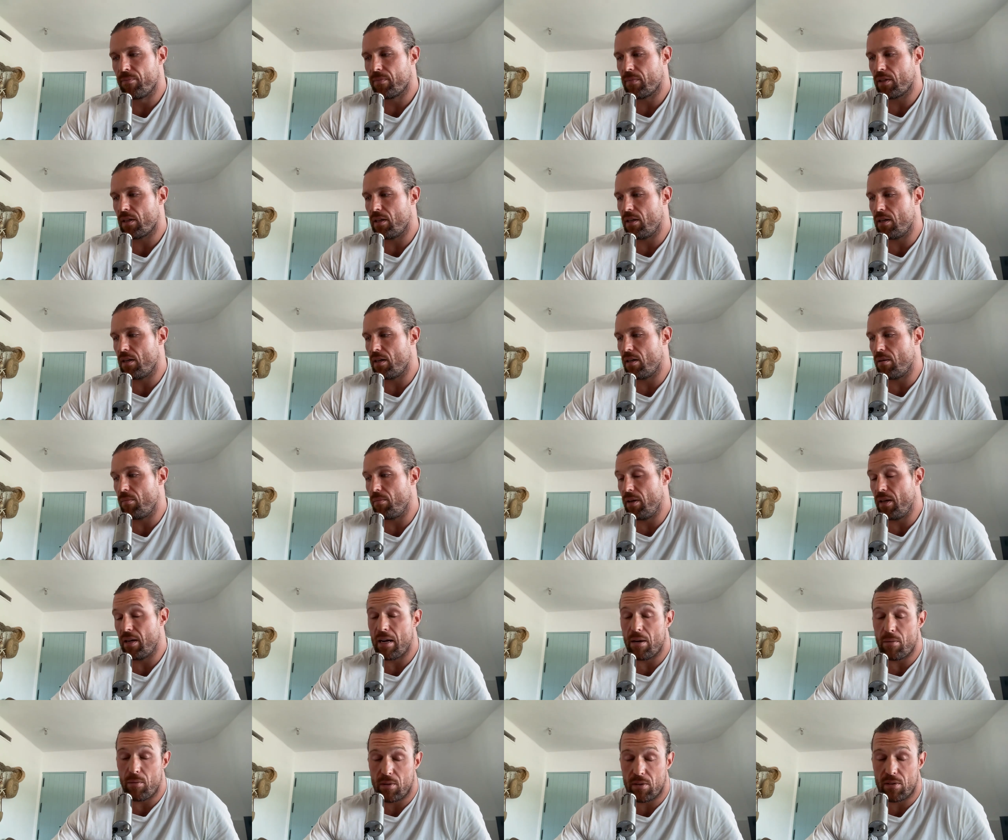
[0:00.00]

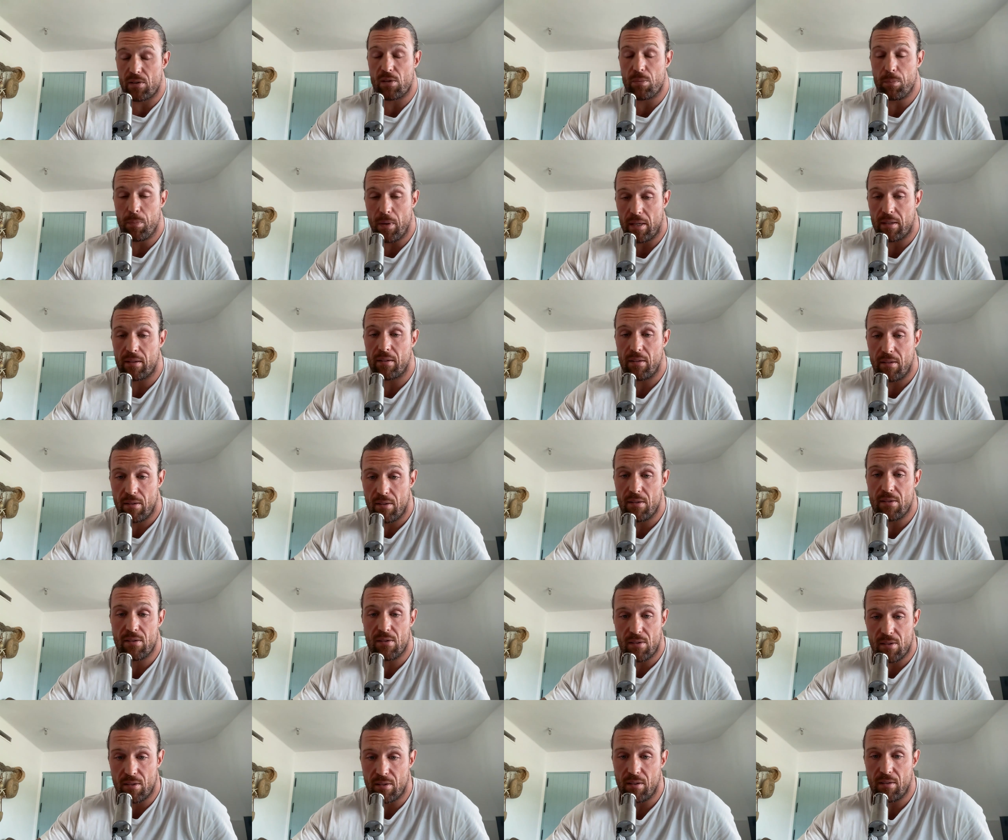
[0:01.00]
And I would expect
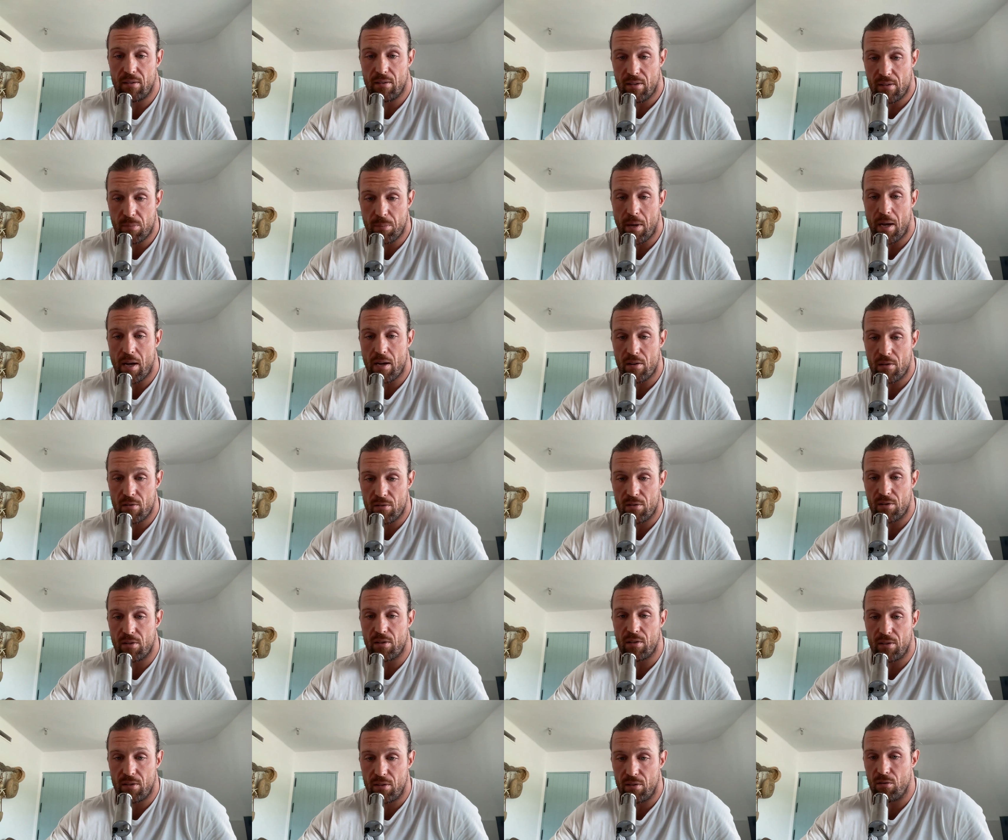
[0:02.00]
this pattern
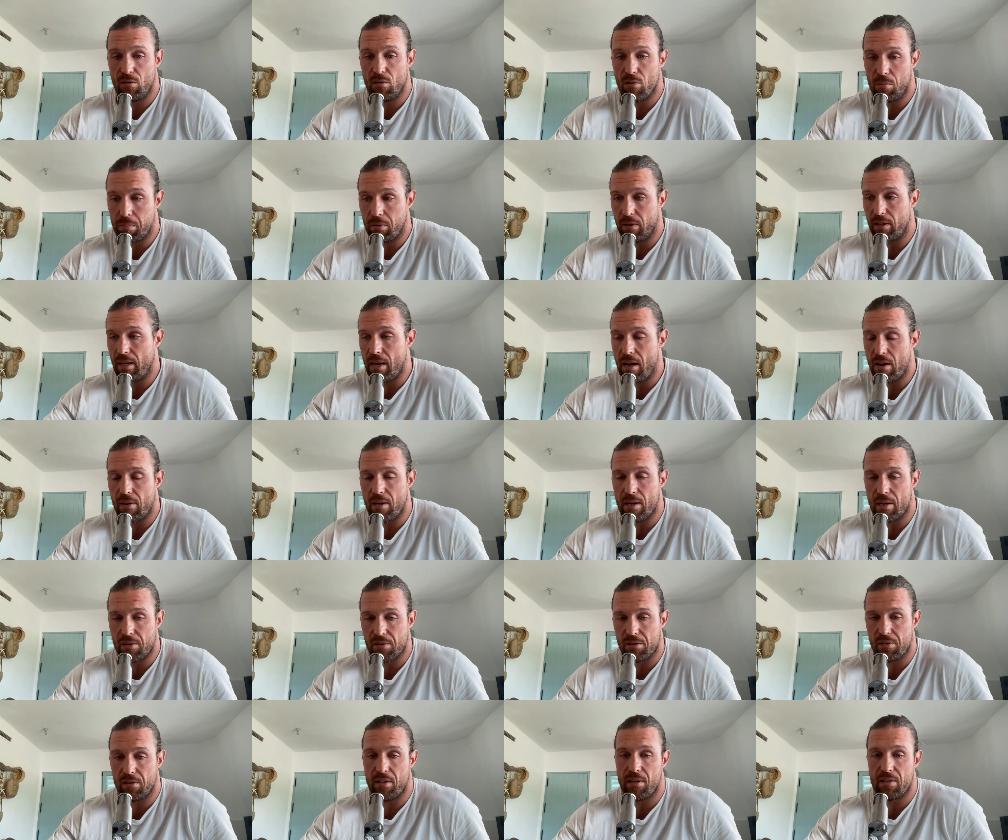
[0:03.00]
to continue to play out,
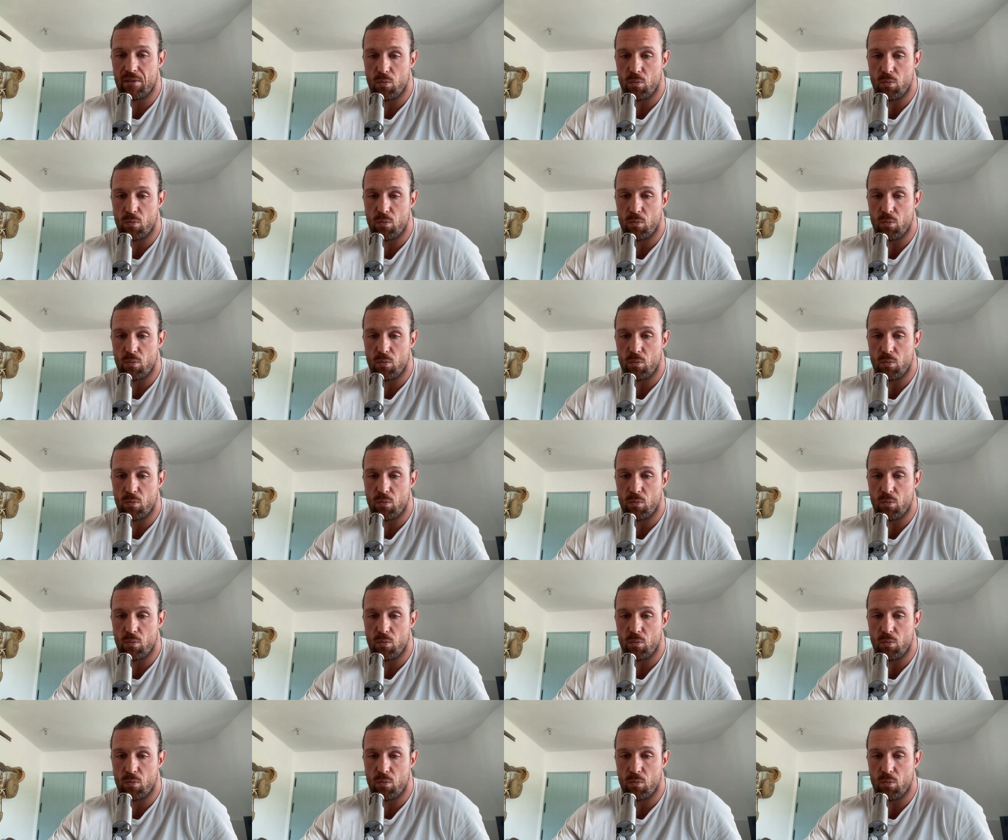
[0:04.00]
actually.